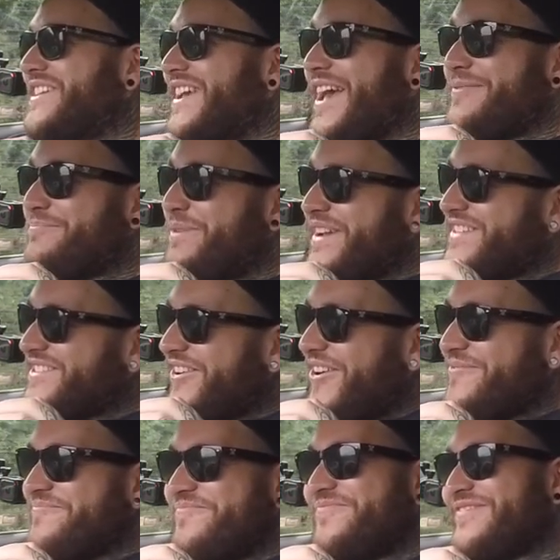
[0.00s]
again, big
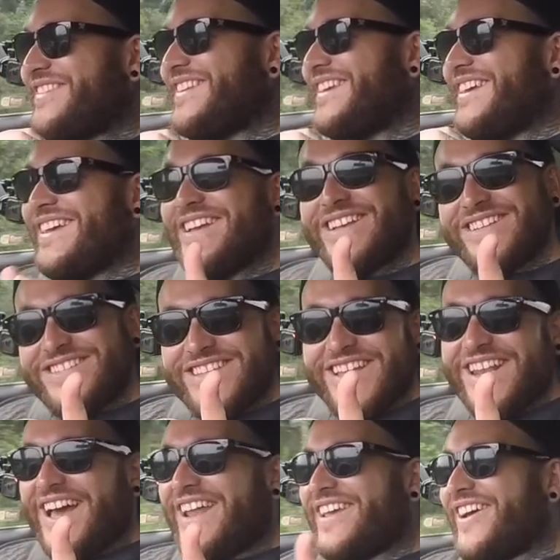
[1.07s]
time. See you
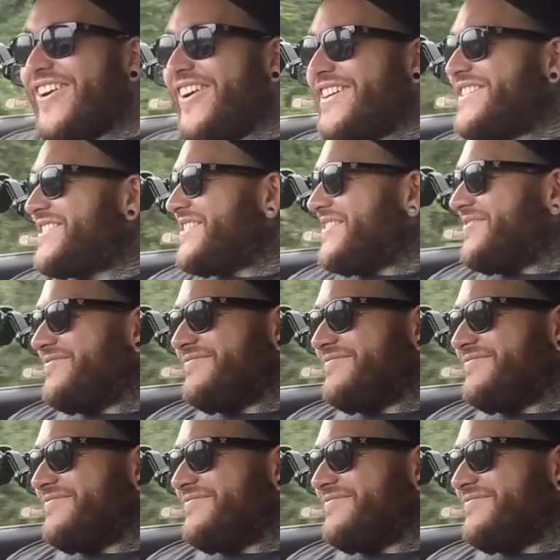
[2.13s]
later, guys.